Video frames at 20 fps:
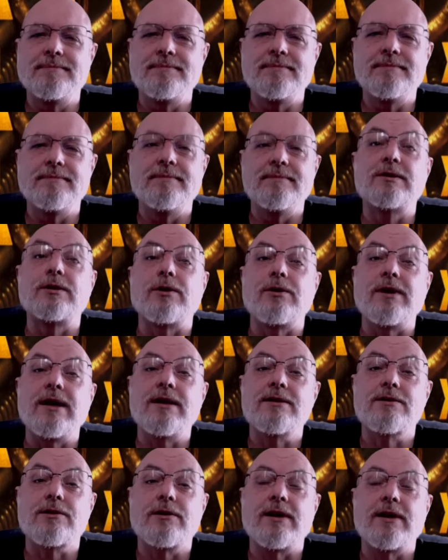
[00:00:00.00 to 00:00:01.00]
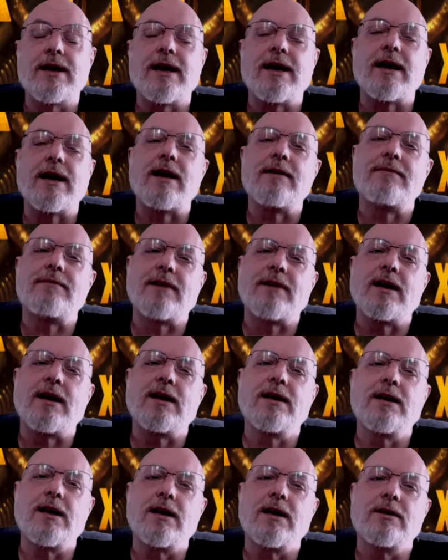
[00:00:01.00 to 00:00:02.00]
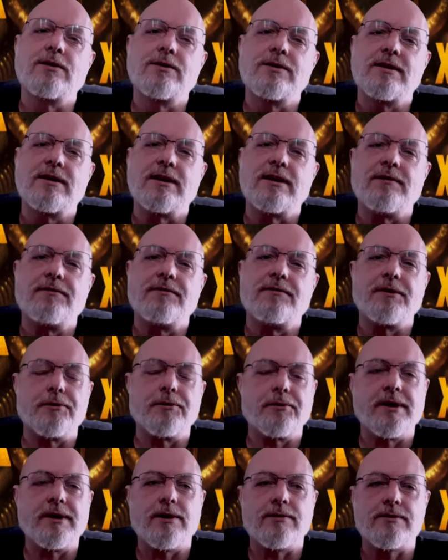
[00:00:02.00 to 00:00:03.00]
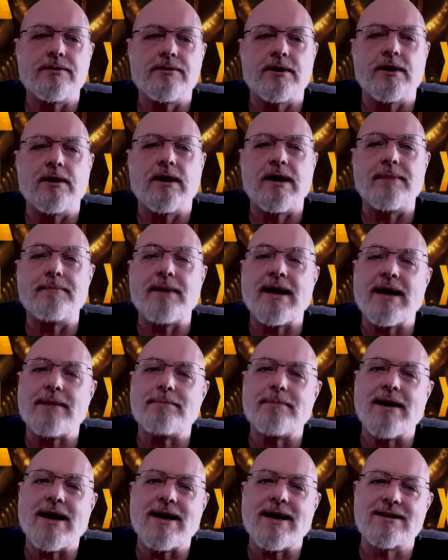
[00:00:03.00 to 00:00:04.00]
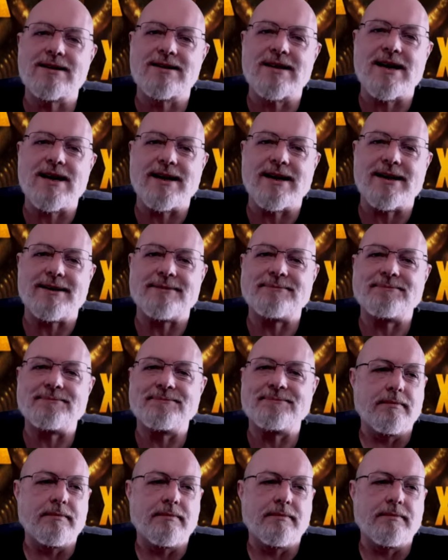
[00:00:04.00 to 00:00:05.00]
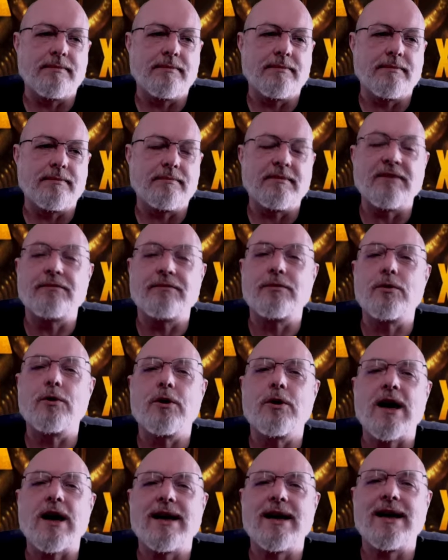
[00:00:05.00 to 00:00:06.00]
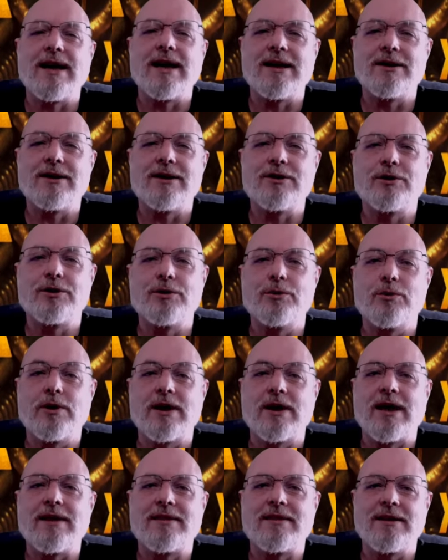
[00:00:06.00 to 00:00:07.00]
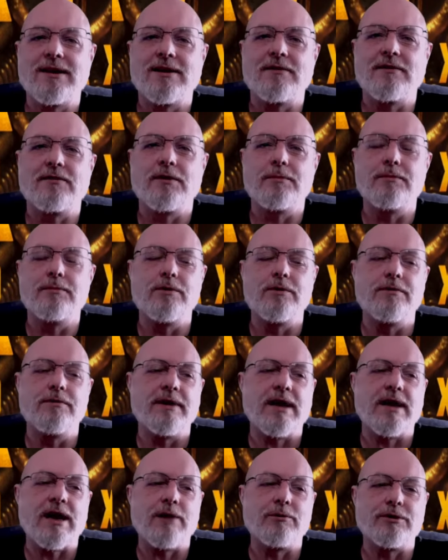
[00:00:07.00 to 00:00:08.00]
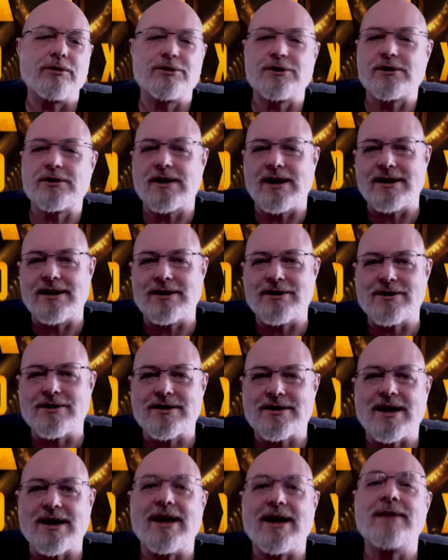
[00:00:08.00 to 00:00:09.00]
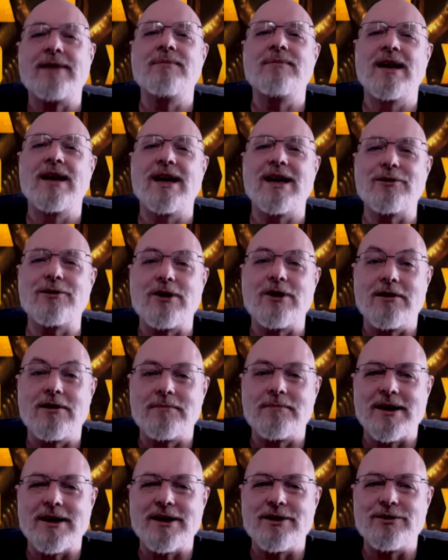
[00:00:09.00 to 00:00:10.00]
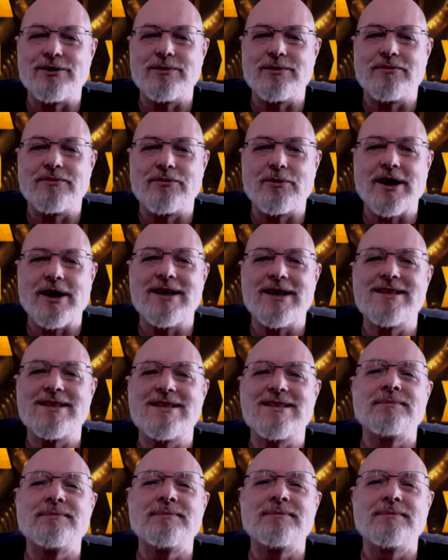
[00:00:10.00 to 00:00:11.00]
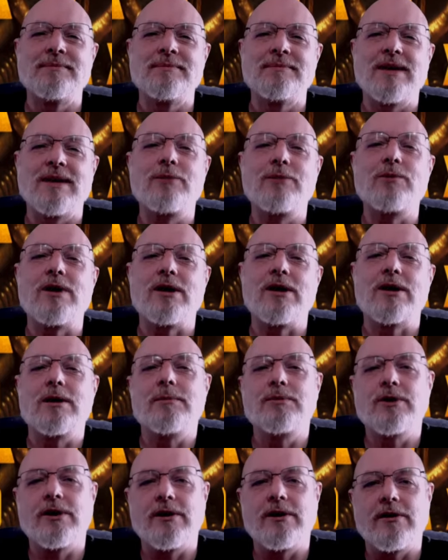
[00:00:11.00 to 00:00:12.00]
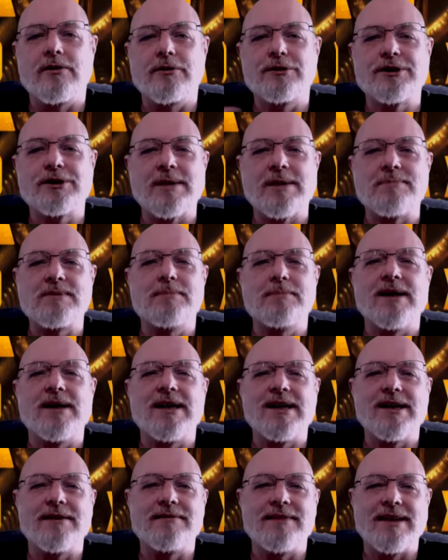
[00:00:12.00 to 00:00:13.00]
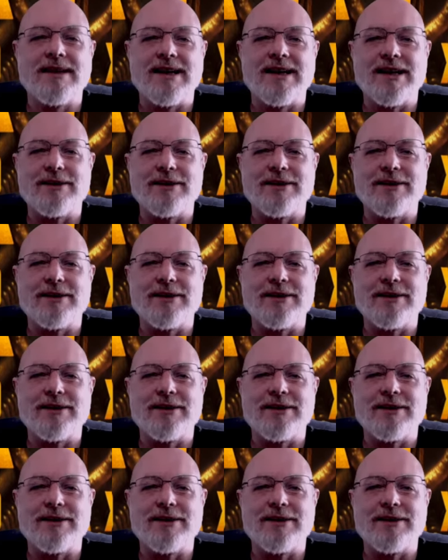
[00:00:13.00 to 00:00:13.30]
So yesterday, I finally got to see Furiosa, a Mad Max Saga. Before I get into what I think of the movie, I would just like to say hello all of my YouTube friends, and welcome to another Jeeps Media video.